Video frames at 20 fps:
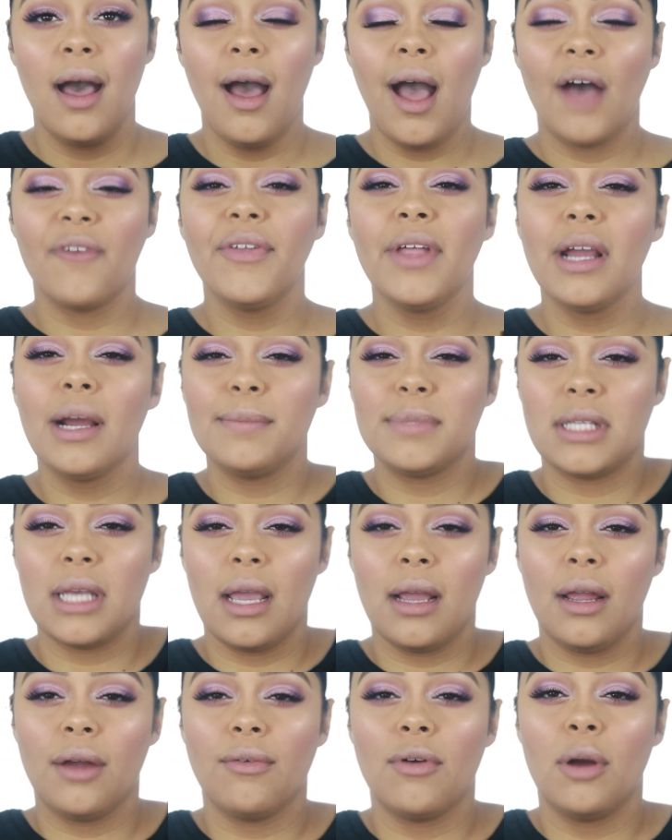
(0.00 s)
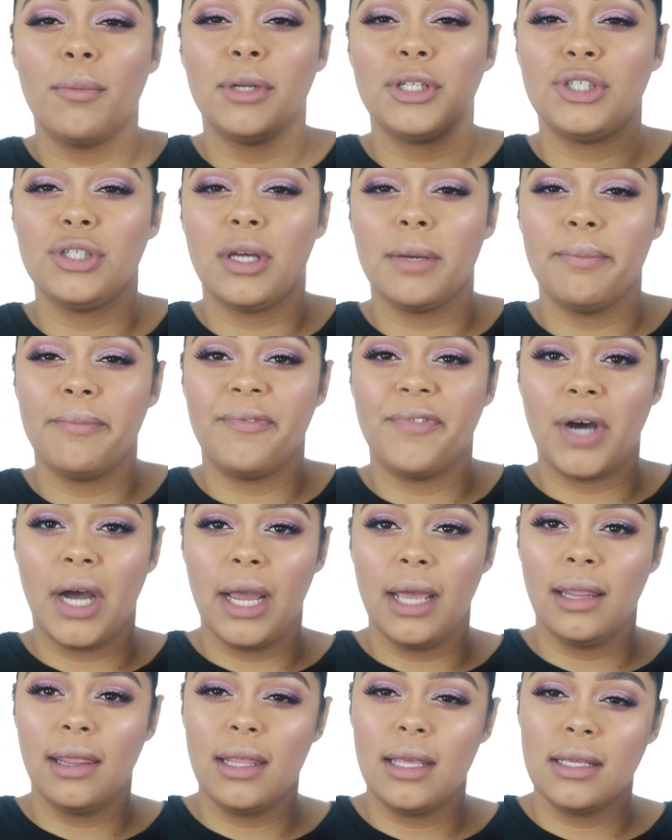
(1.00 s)
I feel like I'm saying it wrong, but you can
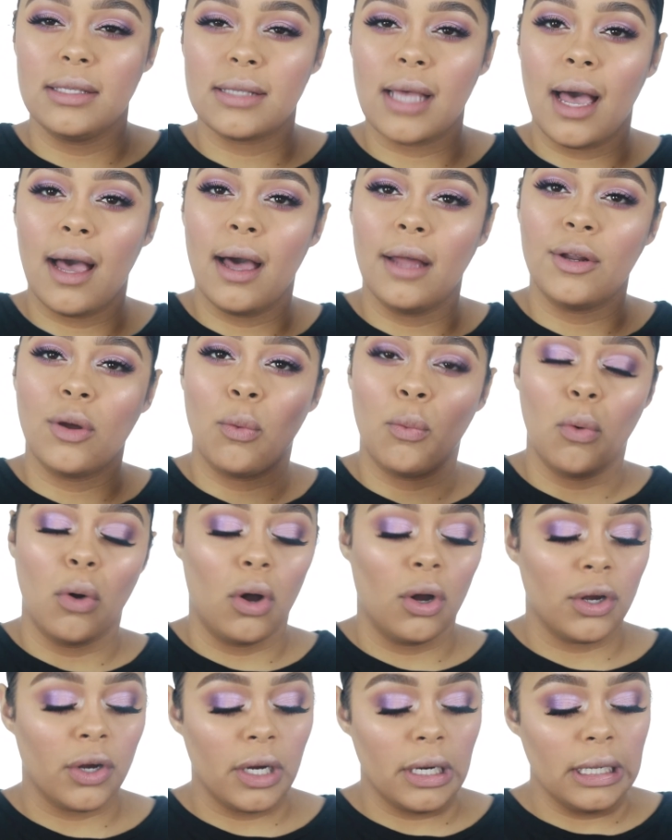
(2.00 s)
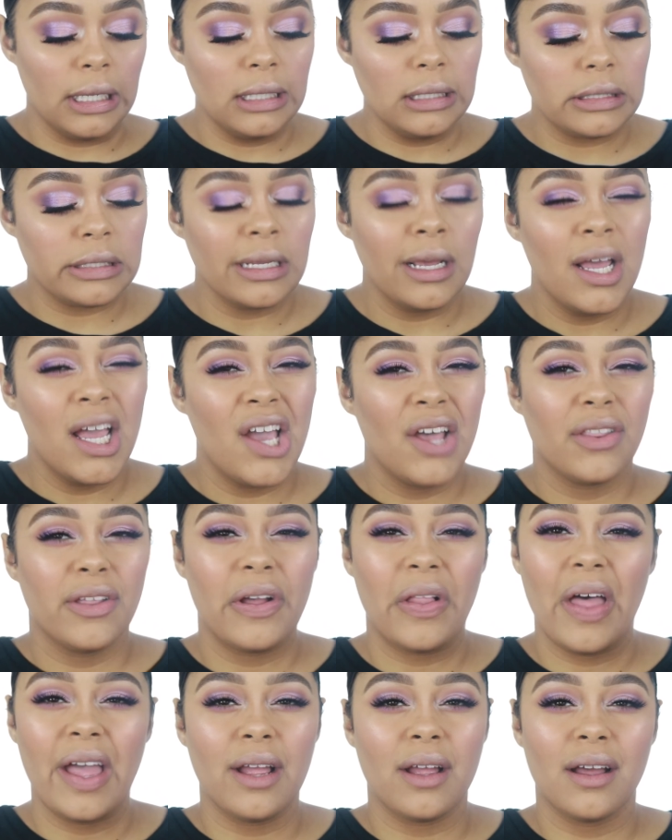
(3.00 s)
find these at Walgreens.
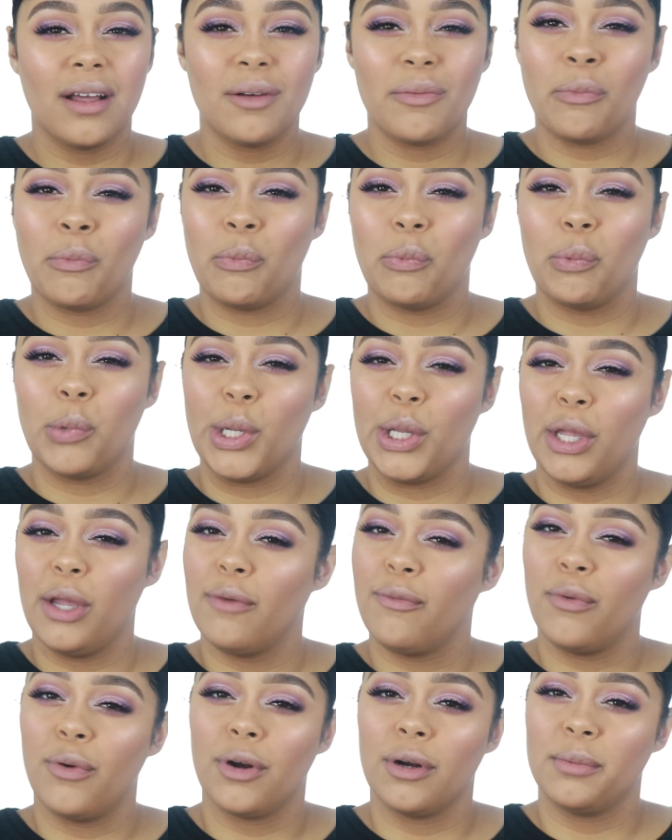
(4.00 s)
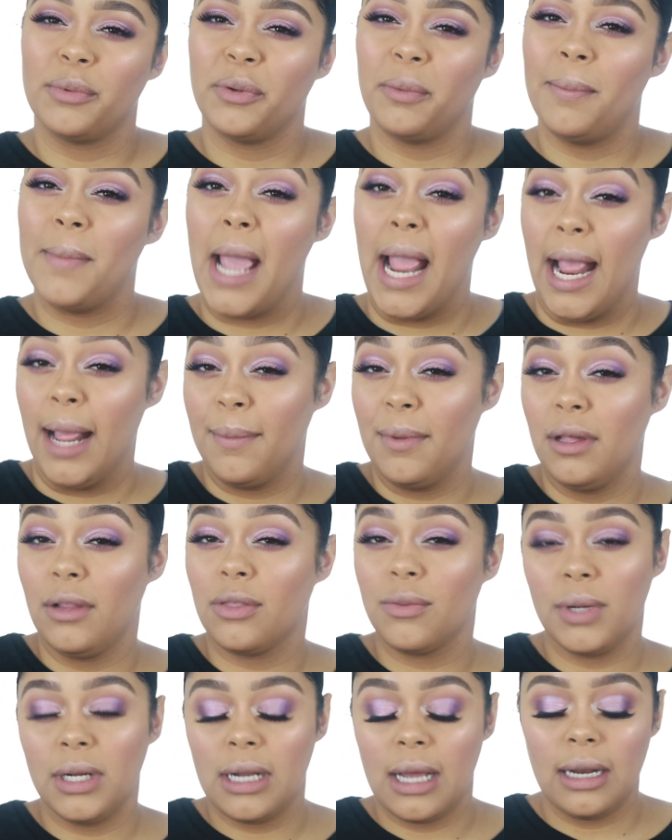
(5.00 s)
They're like really affordable, maybe
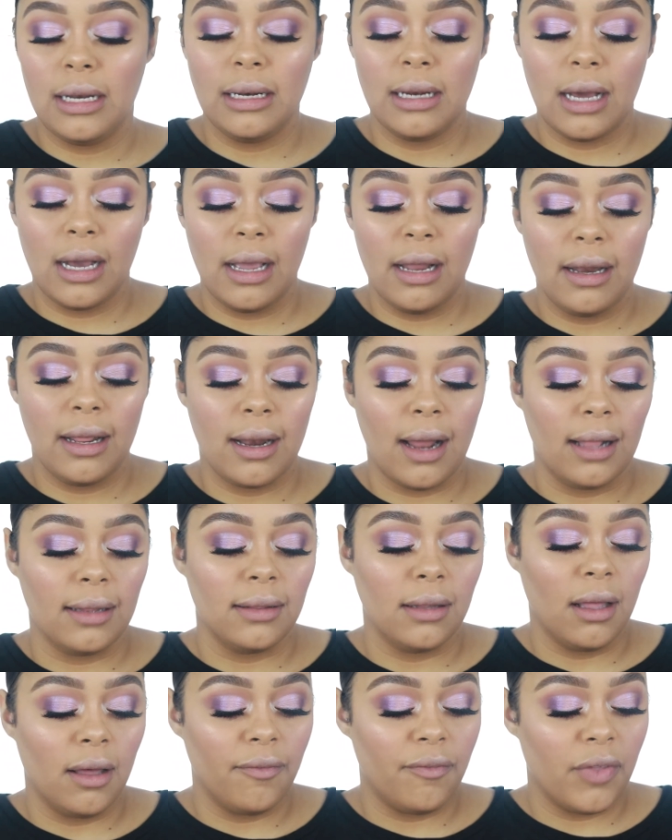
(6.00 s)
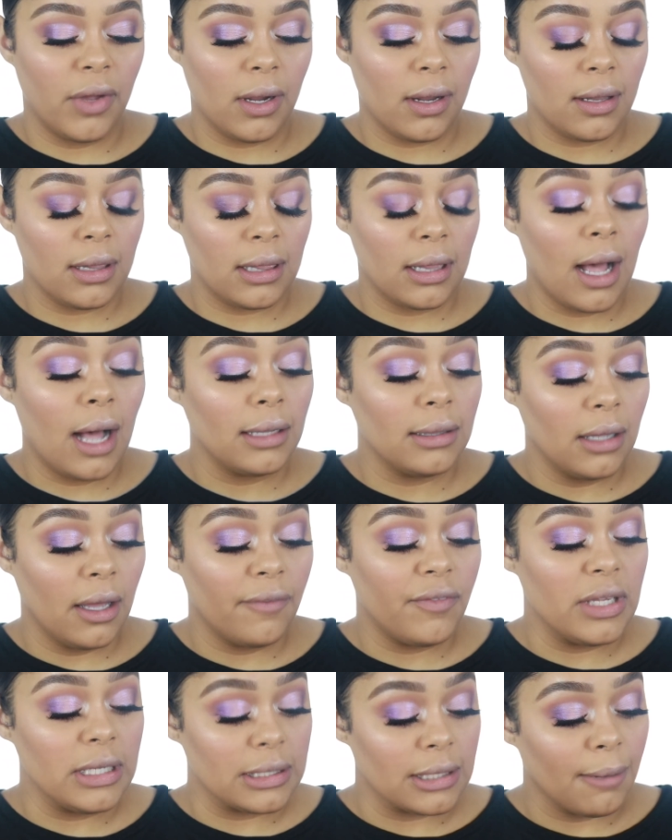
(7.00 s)
$3.99, and I
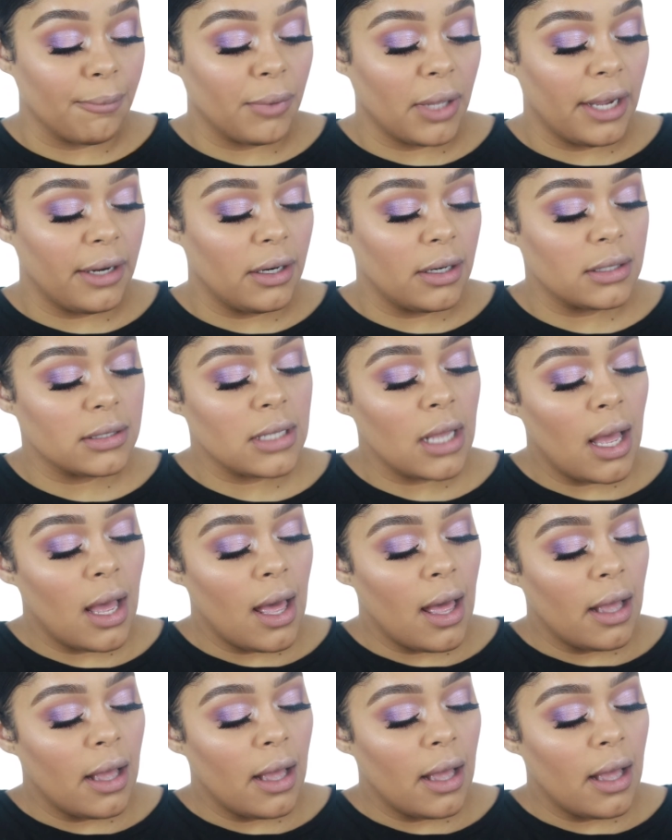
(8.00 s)
love these lip liners.